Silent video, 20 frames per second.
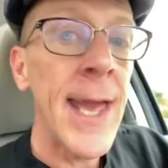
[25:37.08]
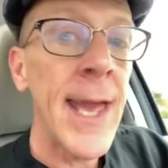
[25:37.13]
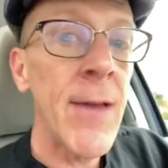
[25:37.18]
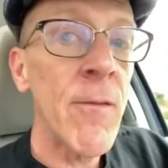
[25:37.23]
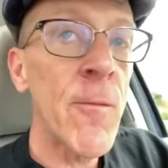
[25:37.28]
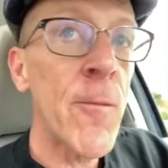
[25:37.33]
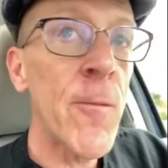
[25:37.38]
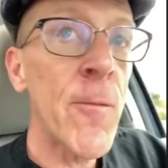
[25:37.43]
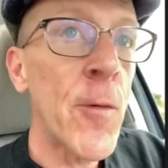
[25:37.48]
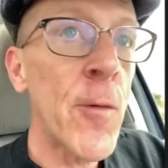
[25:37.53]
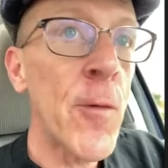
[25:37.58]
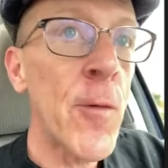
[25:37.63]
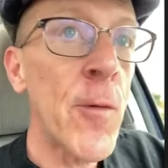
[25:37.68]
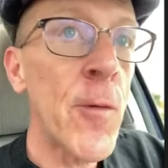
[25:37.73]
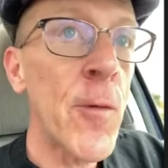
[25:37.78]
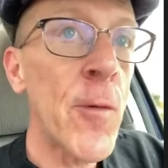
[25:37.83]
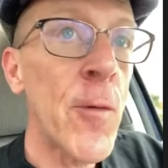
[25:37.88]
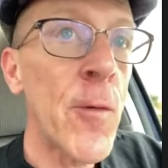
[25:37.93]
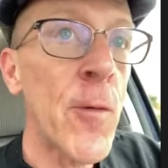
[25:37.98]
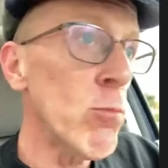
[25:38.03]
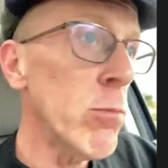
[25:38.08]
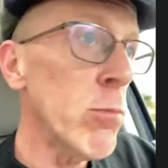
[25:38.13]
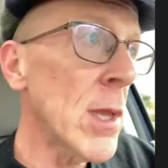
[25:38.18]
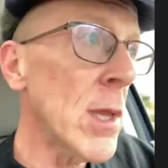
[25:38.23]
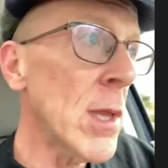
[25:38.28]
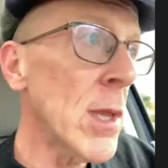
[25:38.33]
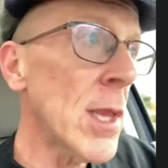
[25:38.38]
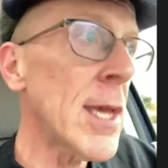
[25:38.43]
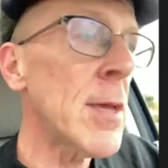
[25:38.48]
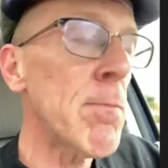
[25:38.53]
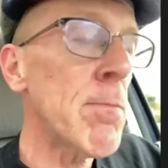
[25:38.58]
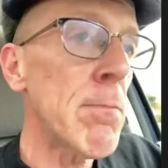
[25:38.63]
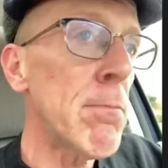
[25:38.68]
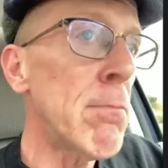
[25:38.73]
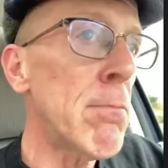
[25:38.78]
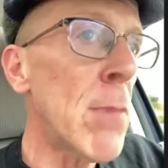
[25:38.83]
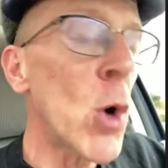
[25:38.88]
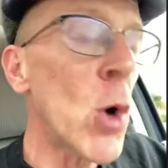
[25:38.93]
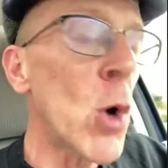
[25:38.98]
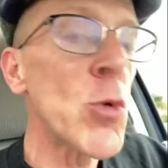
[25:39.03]
from really
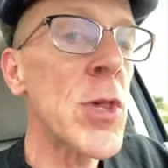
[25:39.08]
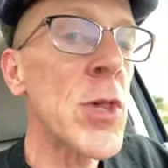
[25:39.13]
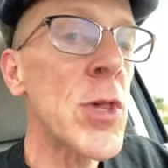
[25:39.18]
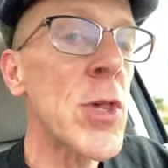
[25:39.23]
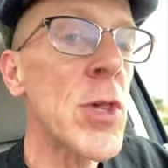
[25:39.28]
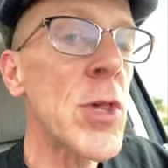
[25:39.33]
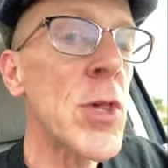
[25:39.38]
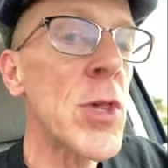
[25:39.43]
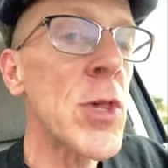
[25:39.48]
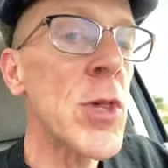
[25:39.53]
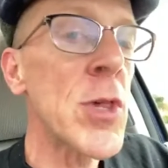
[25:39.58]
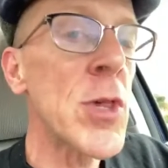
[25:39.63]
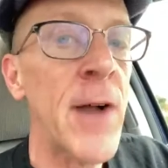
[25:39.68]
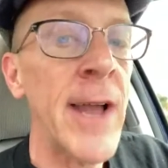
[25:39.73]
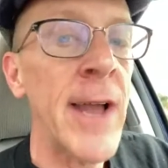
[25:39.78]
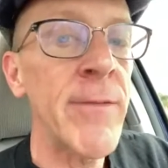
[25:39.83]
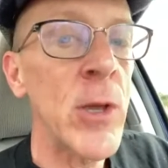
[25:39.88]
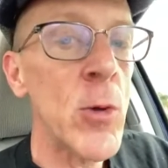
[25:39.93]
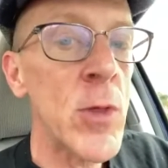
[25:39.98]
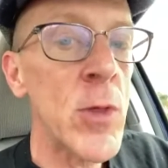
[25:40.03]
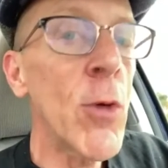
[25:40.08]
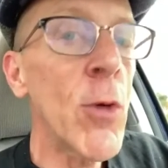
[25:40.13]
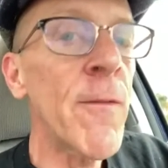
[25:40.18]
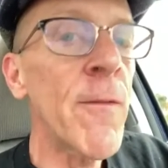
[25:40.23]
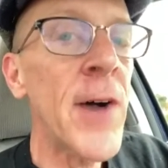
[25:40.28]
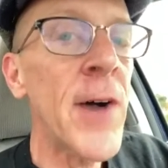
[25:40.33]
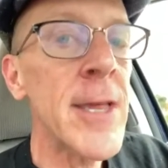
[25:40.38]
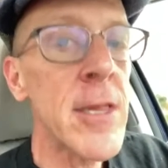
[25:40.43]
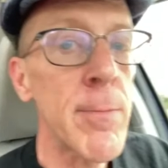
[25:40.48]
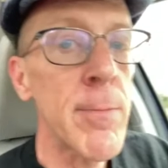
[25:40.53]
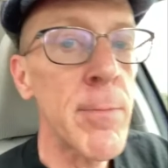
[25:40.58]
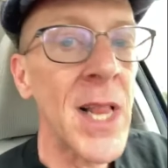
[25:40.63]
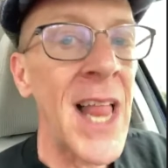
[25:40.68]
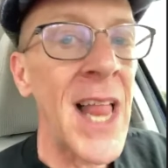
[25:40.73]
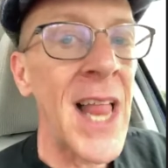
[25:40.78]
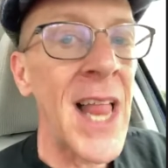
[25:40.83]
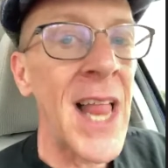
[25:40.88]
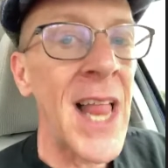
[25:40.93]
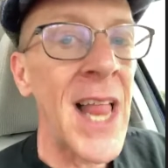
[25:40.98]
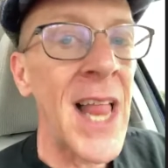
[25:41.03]
mostly the last 5 years. You'll find some
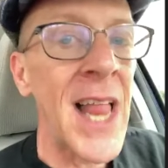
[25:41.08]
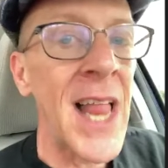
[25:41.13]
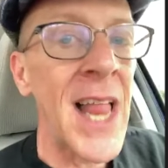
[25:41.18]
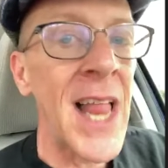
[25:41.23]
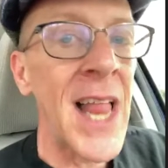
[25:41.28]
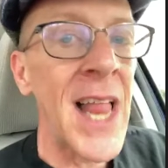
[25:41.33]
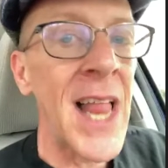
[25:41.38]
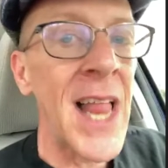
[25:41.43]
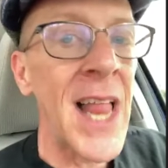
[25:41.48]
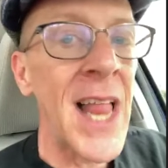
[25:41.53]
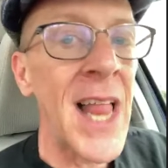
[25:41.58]
classics in there,